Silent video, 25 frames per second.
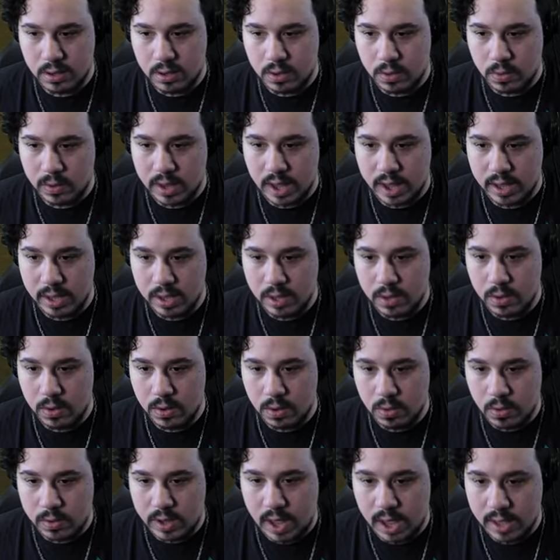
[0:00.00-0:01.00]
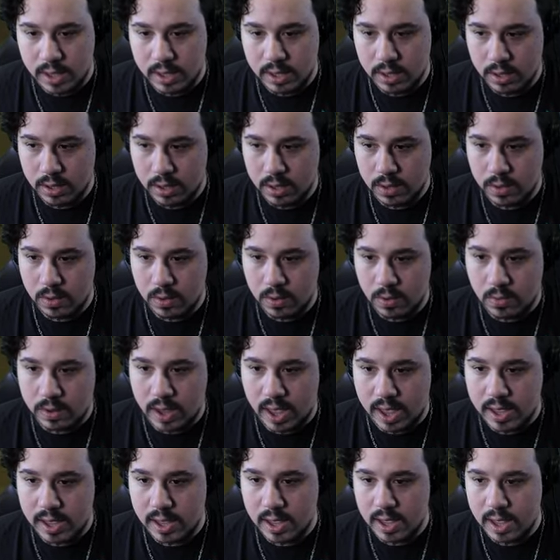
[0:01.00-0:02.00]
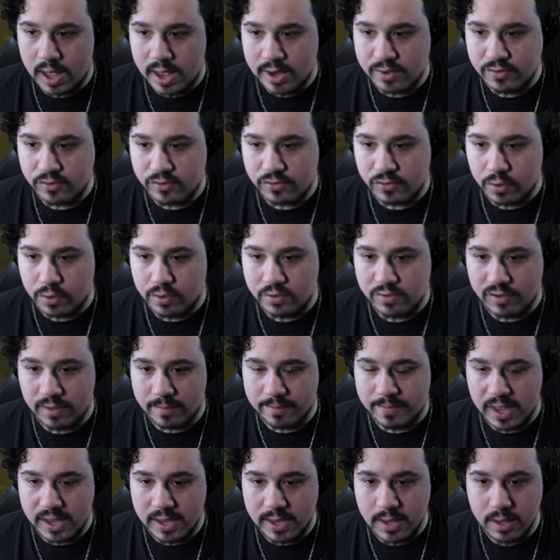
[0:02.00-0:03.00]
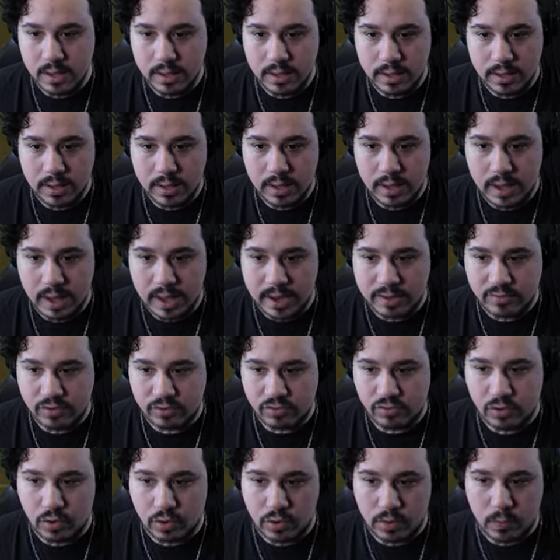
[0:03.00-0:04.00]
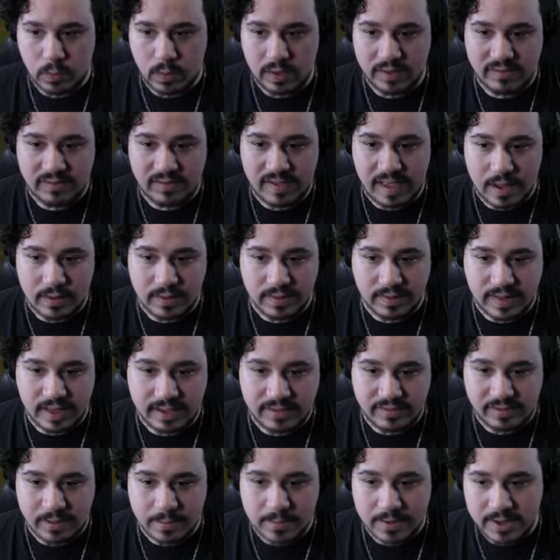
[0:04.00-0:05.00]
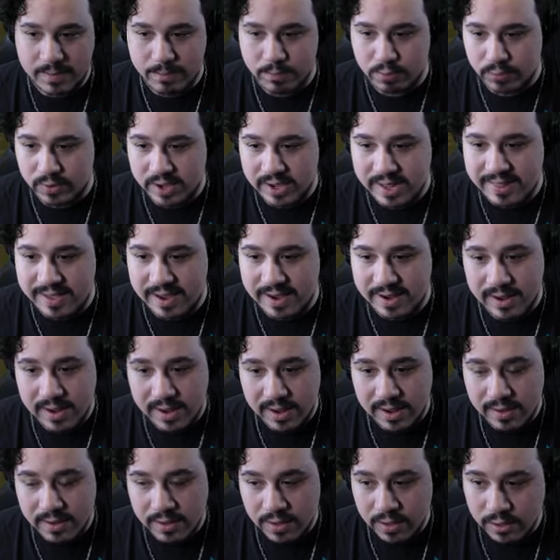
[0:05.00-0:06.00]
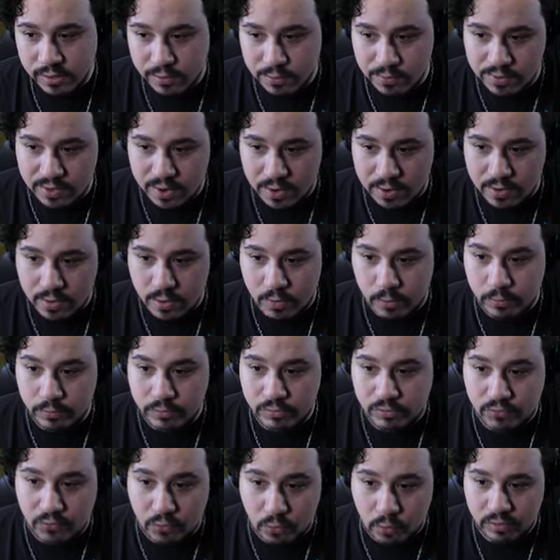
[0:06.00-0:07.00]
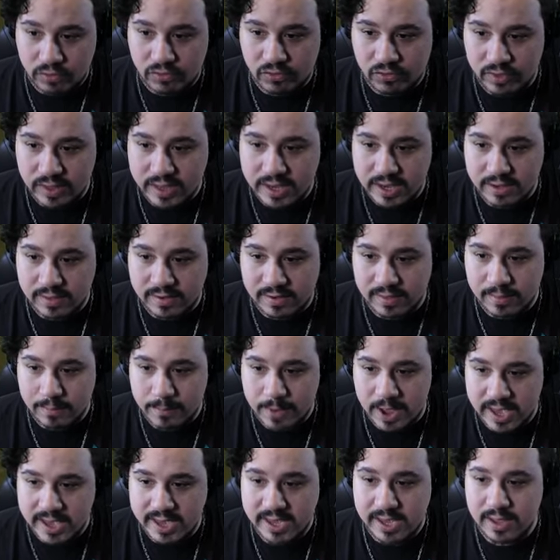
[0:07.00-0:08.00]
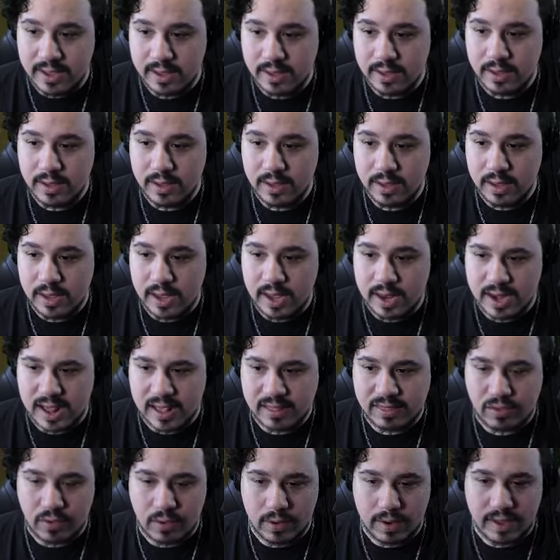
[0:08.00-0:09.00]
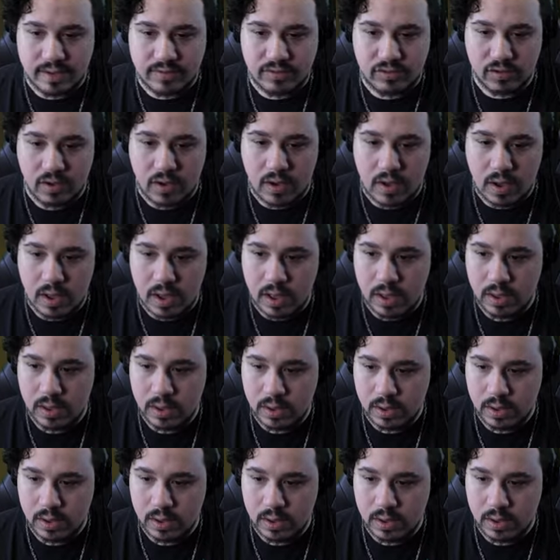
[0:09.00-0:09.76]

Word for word: Okay. Okay. Okay. I just heard something. I just heard what sounded like somebody breathing through their nose forcefully into the mic. And I thought I saw.